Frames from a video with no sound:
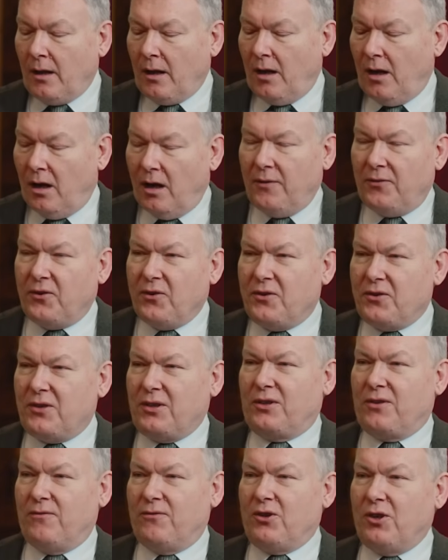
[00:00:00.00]
After the
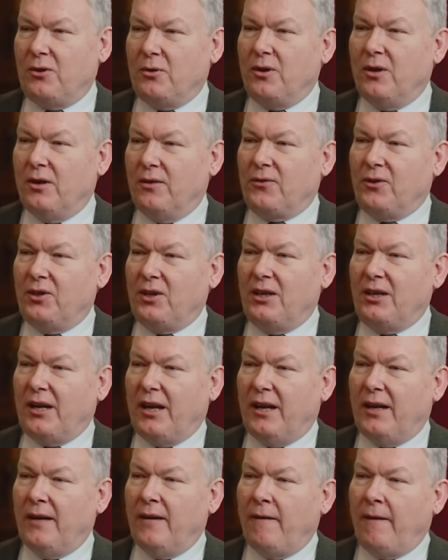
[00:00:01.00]
6th of June, after
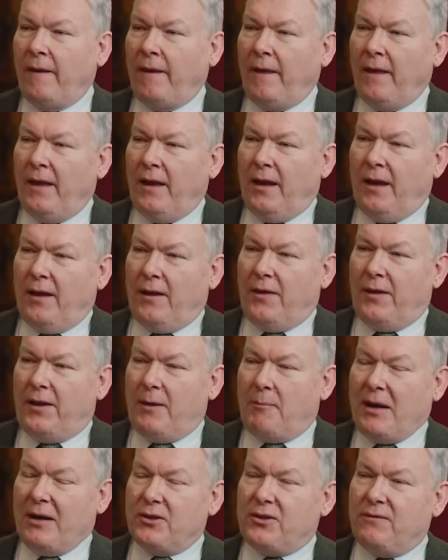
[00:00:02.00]
D-Day, the
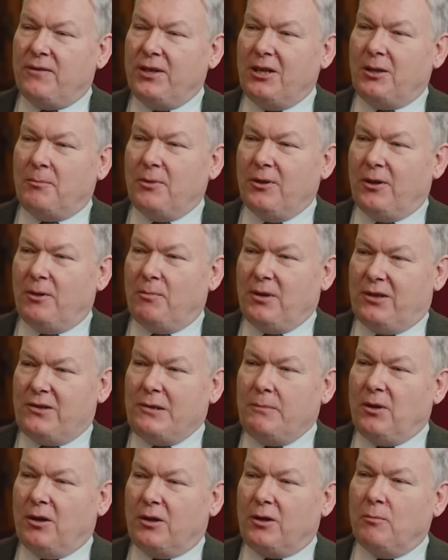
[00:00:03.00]
amount of Enigma that
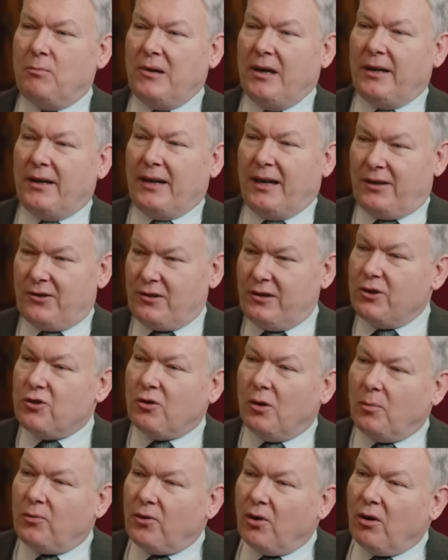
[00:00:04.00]
Bletchley Park can break actually
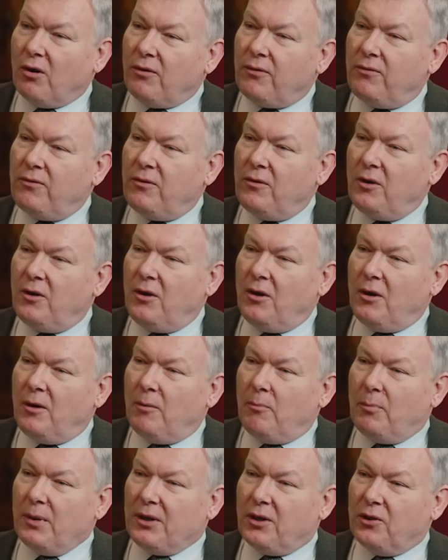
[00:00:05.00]
drops off
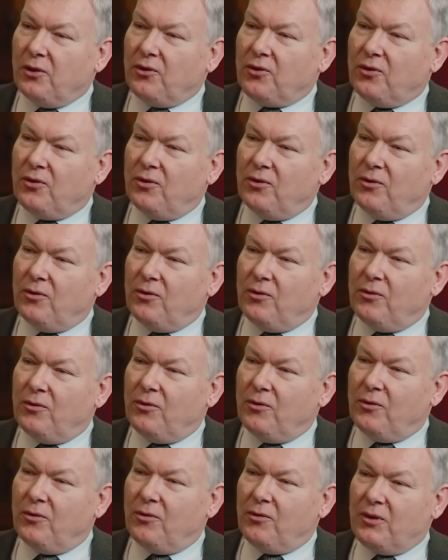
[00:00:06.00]
because
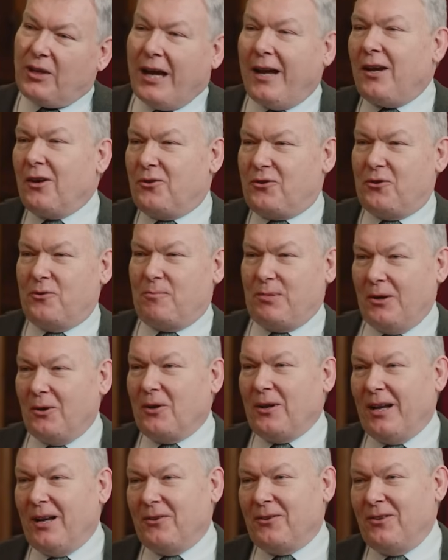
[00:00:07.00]
chaos has
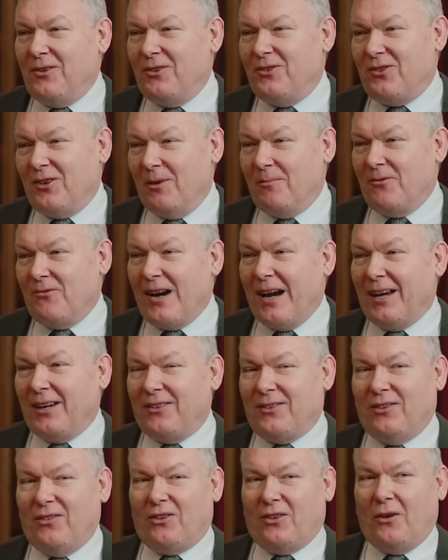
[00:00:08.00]
broken out in the German
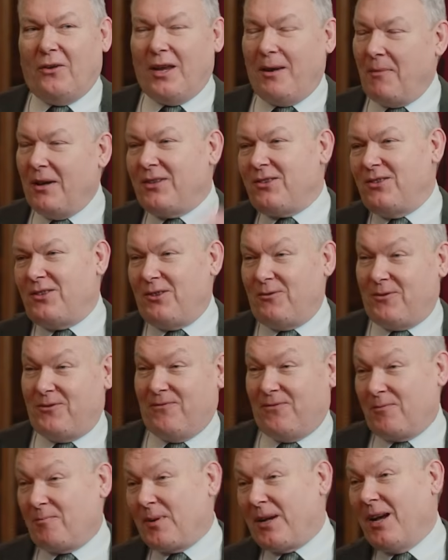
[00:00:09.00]
ranks, and so their messages
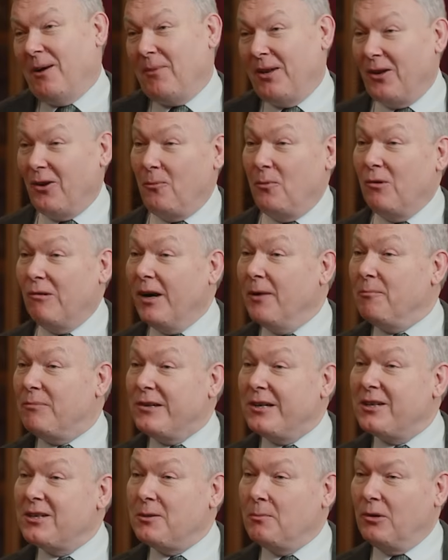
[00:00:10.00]
have become a lot more
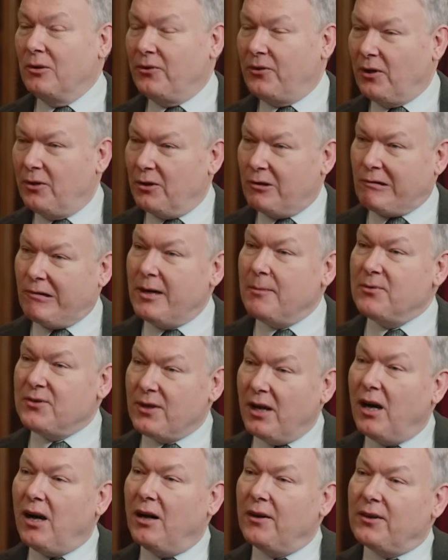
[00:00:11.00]
unpredictable, so the cribs
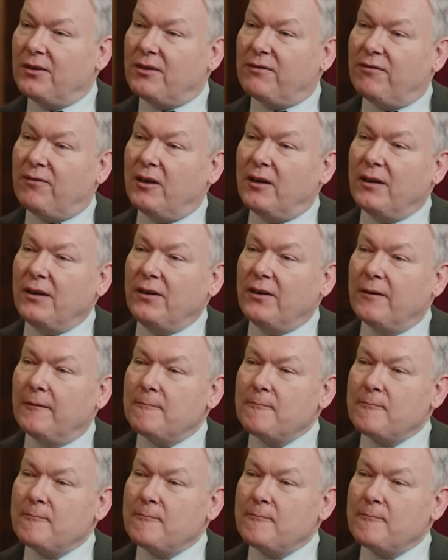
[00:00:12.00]
are harder to find.